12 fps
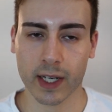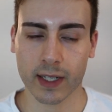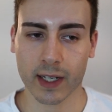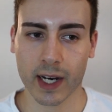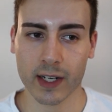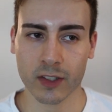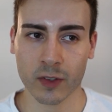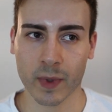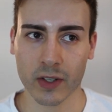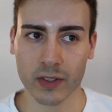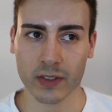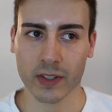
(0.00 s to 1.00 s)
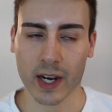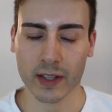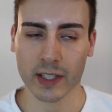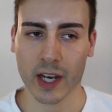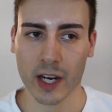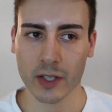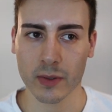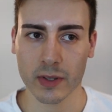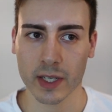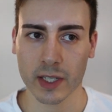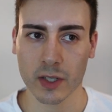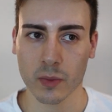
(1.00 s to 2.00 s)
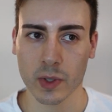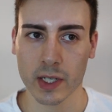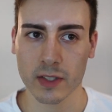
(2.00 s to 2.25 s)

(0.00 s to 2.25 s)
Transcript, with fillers: it kind of smells exactly how you think it would.